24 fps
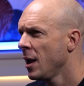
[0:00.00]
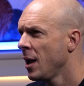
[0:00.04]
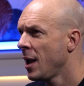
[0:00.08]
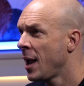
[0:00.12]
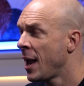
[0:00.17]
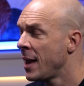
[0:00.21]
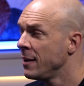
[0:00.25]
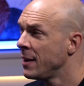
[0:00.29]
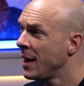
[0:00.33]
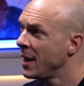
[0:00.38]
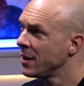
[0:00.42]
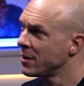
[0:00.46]

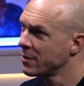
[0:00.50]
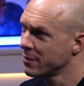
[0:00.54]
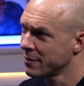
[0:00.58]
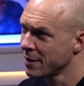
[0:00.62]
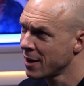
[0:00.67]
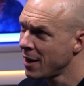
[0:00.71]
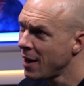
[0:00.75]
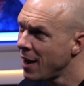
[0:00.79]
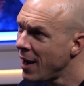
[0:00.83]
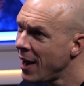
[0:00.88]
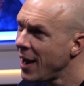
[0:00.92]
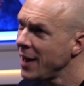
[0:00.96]
And
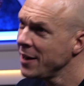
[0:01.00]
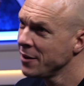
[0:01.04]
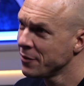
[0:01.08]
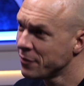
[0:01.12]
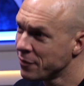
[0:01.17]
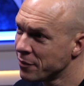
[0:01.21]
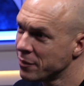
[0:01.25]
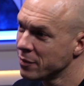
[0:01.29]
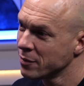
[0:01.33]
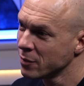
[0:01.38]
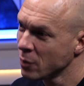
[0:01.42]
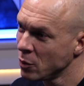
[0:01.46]
that kind
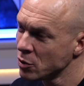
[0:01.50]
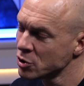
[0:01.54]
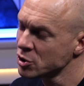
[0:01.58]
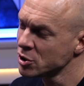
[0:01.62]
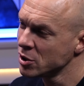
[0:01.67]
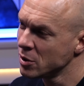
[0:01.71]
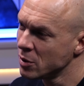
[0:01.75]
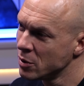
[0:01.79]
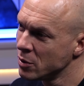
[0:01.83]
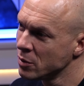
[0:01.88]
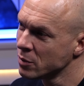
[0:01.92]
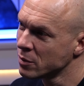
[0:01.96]
of
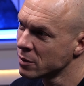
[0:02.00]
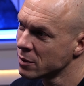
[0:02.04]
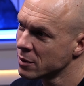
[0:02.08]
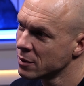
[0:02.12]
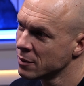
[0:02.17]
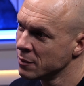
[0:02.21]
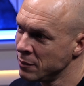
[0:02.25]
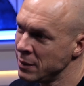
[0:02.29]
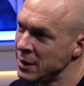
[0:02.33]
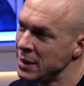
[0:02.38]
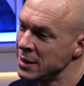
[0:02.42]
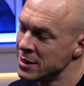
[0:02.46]
also
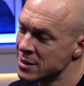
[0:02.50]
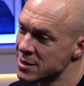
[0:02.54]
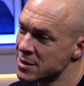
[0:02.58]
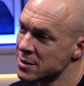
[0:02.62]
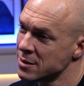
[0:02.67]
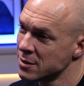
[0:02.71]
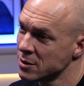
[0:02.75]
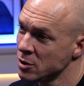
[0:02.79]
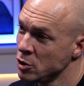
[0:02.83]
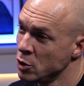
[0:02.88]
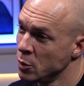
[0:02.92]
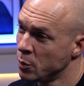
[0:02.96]

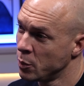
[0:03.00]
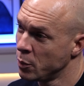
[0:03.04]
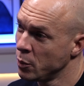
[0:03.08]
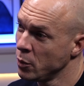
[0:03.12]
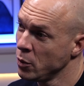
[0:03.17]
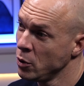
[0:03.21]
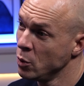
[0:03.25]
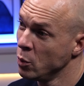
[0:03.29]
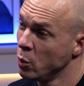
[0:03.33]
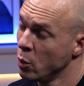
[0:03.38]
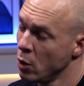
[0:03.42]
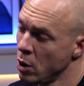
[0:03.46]
means you,
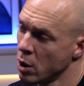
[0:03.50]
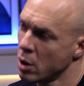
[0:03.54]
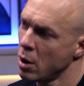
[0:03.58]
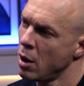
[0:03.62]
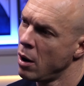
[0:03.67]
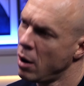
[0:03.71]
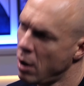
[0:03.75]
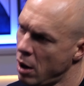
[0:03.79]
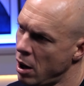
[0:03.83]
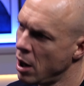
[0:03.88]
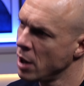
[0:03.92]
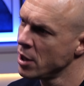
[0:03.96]
you work
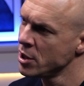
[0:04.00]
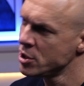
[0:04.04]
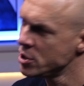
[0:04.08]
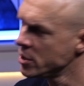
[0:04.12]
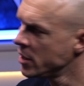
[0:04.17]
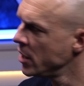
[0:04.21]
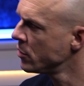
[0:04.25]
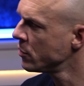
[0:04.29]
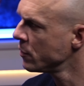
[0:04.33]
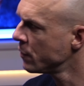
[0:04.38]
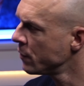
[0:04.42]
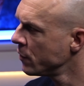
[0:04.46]
harder to
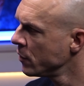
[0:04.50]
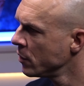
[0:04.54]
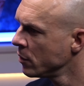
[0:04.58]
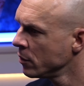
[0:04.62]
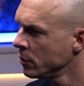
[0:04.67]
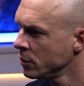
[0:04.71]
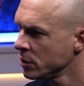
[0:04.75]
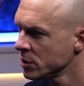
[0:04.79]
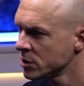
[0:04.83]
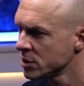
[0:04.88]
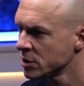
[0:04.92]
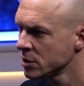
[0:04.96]
get
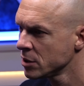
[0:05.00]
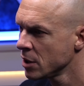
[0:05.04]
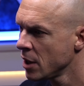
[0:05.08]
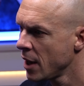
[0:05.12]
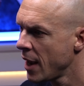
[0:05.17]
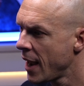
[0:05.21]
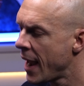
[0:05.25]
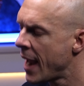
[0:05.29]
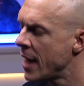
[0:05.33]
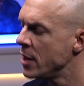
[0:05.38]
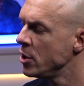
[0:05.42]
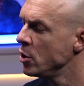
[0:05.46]
referrals
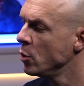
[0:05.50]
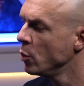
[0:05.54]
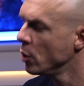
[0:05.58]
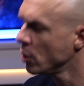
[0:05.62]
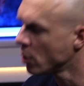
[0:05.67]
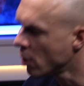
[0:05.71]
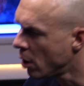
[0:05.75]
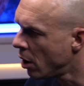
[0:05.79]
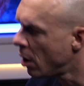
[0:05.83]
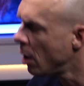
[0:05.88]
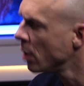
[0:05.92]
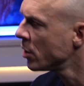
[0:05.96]
and you
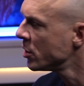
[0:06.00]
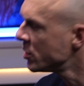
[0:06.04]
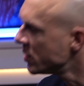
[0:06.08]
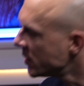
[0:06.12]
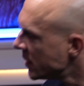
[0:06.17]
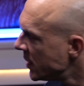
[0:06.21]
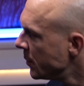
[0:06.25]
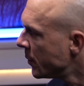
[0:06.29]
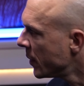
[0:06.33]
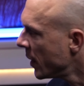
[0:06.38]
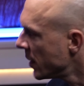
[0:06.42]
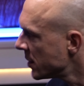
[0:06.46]
work harder to
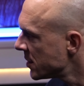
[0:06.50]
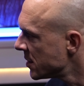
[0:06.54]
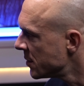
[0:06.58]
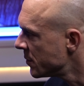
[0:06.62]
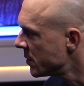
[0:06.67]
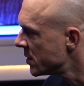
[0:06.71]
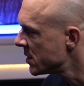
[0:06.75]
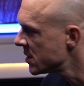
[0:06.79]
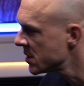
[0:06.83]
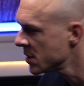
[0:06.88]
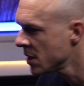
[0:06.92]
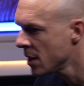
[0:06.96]
keep
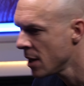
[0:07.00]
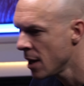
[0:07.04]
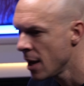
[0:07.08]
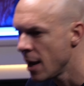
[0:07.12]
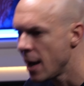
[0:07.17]
customers.